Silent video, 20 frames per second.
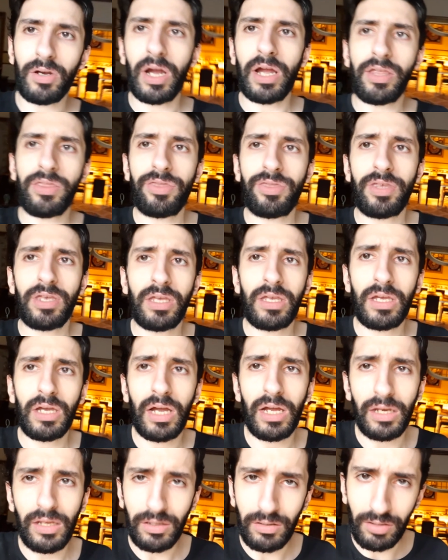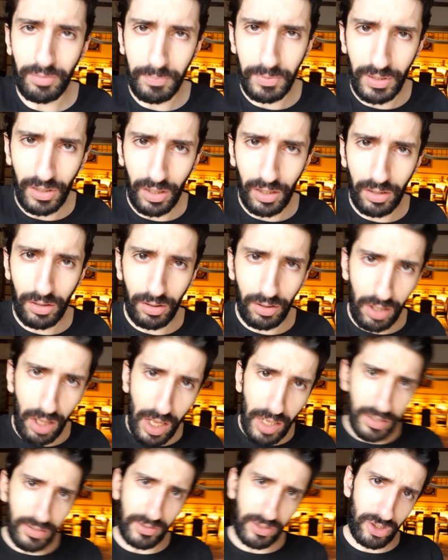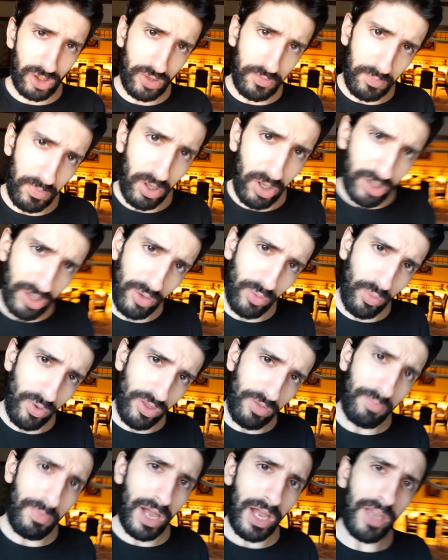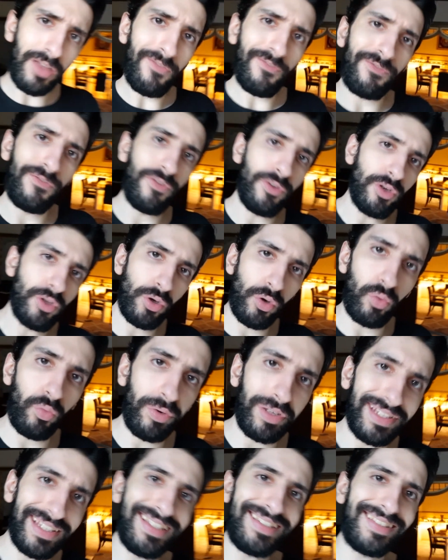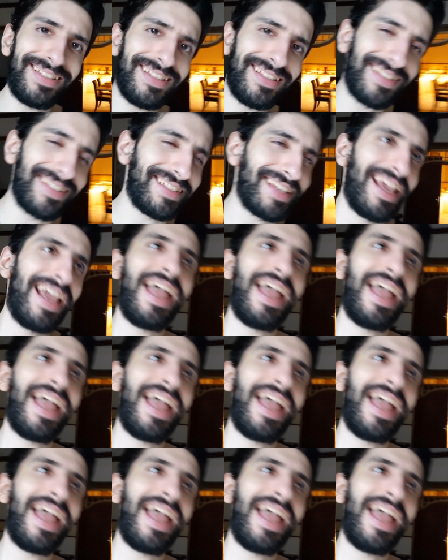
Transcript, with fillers: I think I need to be a lot smarter with my video releases.